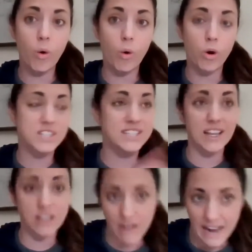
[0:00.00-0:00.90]
or sell
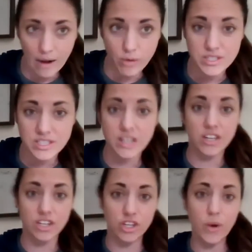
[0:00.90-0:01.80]
your house.
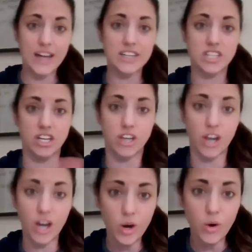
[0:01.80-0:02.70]
You had to
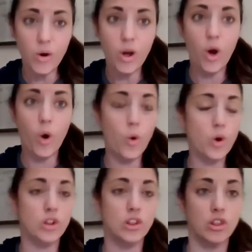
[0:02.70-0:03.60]
go
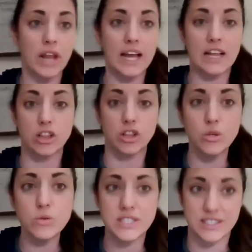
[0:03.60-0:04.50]
or like
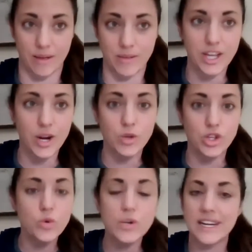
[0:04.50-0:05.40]
lose some, you
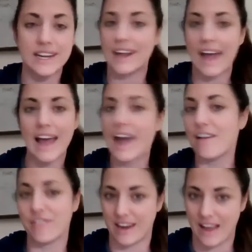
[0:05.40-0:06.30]
didn't
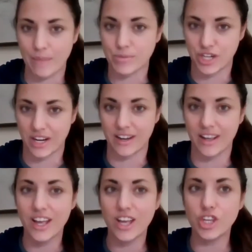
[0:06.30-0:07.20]
have an option.
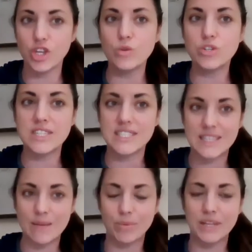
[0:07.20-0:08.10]
You just
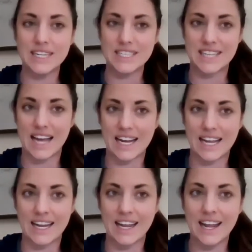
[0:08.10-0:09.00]
simply
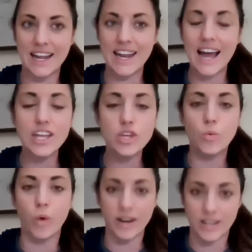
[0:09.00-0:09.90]
decided, not you
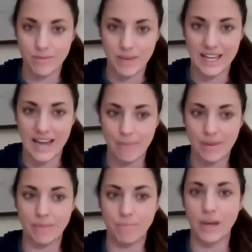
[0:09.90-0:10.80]
wanted to make it
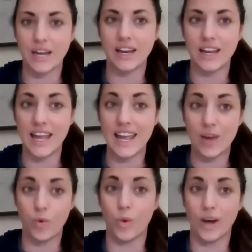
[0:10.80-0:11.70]
happen, but
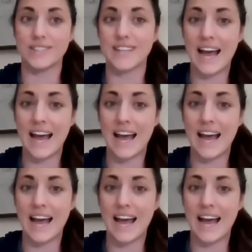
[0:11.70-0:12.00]
it was